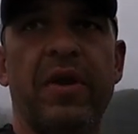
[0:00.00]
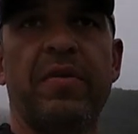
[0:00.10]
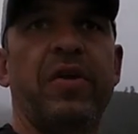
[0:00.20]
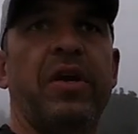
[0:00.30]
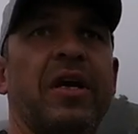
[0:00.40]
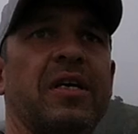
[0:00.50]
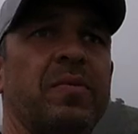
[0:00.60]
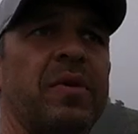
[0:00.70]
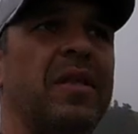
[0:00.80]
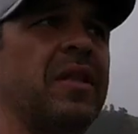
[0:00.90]
very very
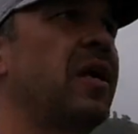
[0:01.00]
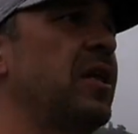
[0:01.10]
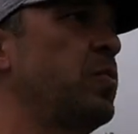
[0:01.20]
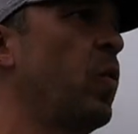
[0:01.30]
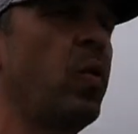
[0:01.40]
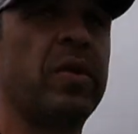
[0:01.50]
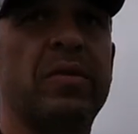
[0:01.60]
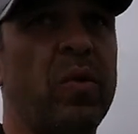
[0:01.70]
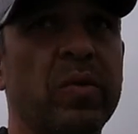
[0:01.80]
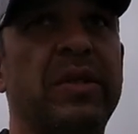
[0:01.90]
nice one, and the others were all
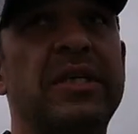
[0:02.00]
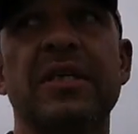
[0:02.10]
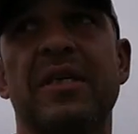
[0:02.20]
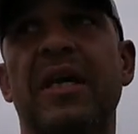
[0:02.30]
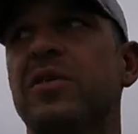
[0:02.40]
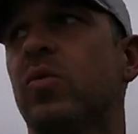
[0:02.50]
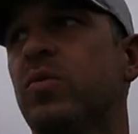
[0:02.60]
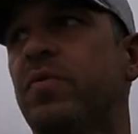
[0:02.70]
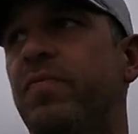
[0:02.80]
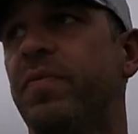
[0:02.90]
all decent size,
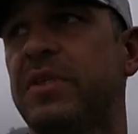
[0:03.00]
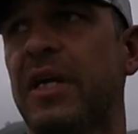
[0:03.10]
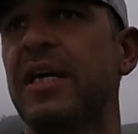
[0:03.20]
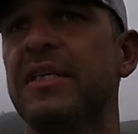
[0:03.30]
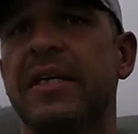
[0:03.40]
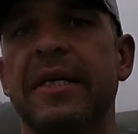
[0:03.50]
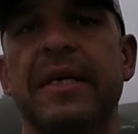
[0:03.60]
all size.